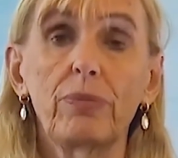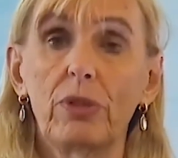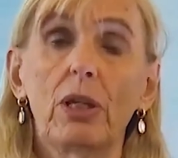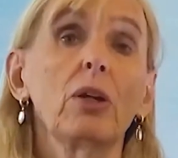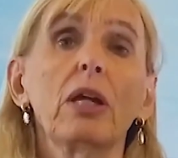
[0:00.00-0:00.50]

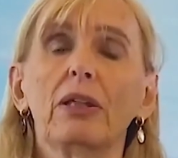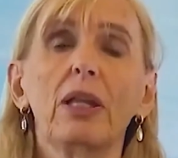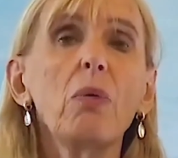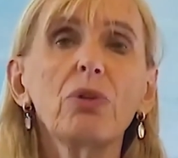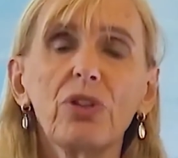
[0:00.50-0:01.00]
Like, okay,
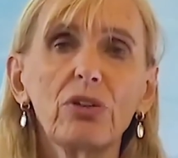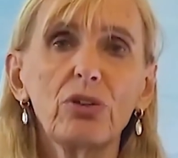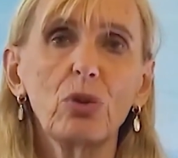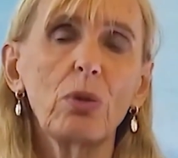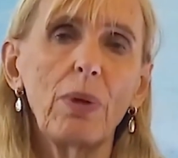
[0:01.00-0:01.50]
now we're starting
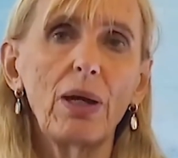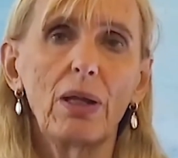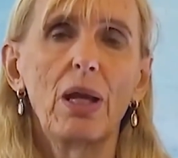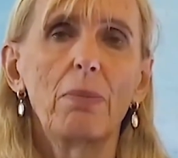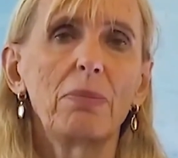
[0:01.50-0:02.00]
to talk about
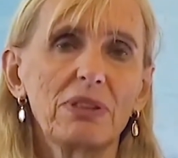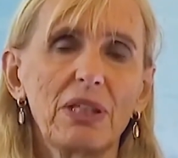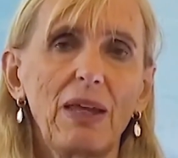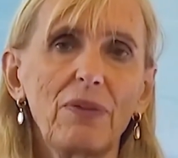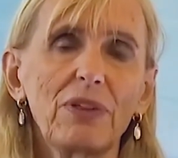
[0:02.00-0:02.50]
a
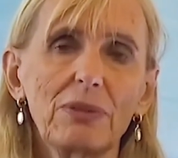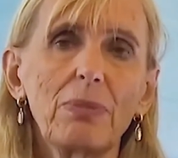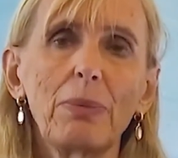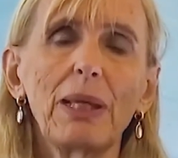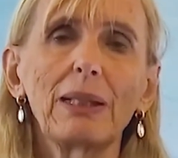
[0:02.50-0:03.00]
mistake that's
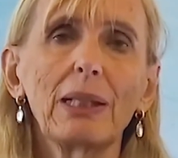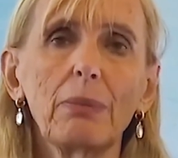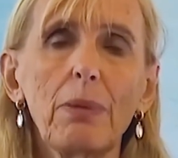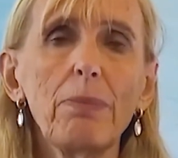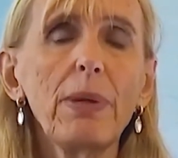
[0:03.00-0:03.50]
maybe a little
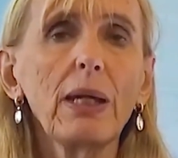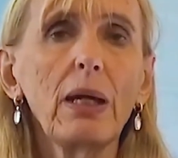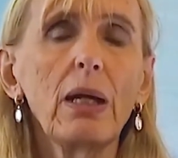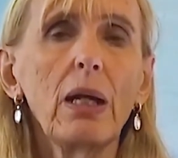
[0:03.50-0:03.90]
bit bigger.